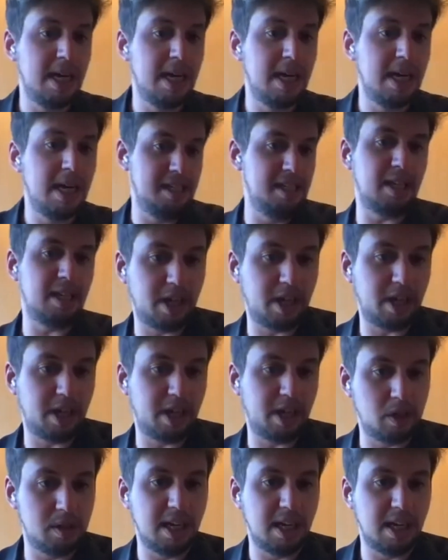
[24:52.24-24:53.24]
And these are the
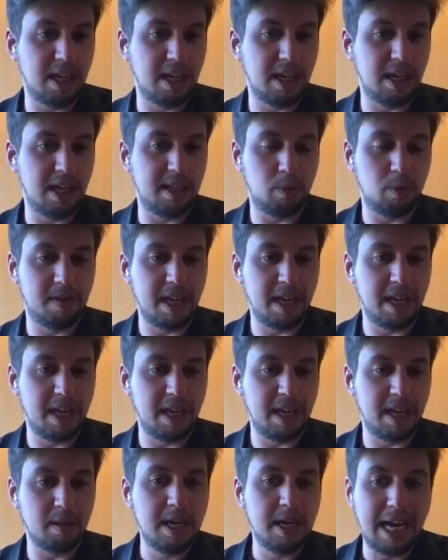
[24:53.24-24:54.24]
actions that
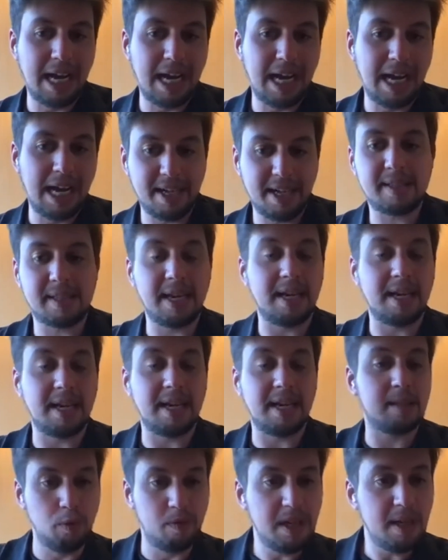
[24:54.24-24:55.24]
we've taken. And that
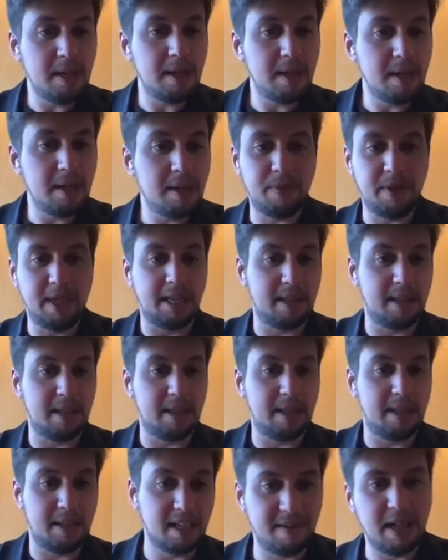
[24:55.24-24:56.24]
starts proving
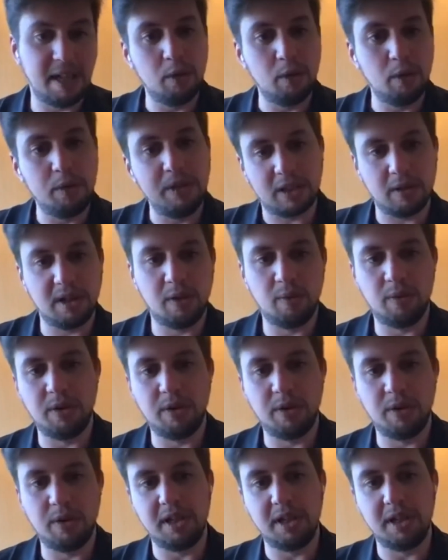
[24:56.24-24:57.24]
that there's value in
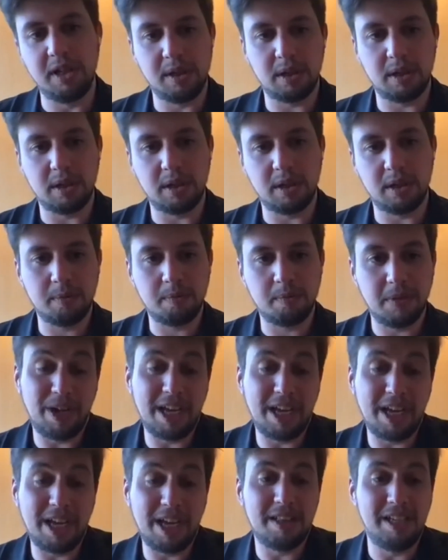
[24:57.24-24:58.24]
actually running the research.
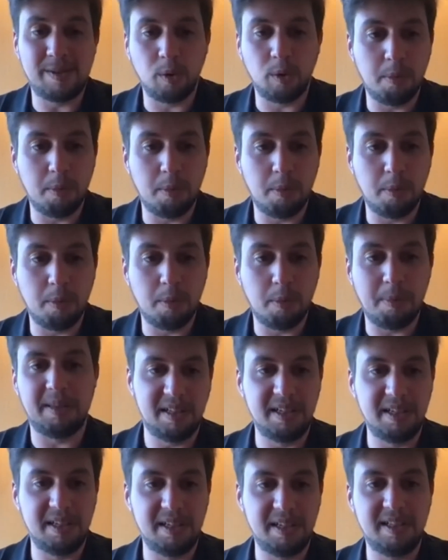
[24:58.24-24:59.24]
And again, it's all
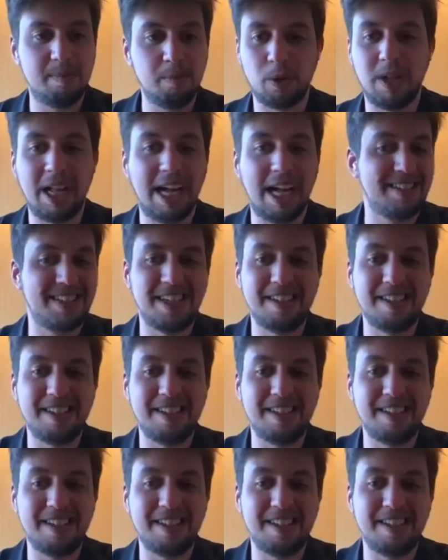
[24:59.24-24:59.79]
about building this muscle.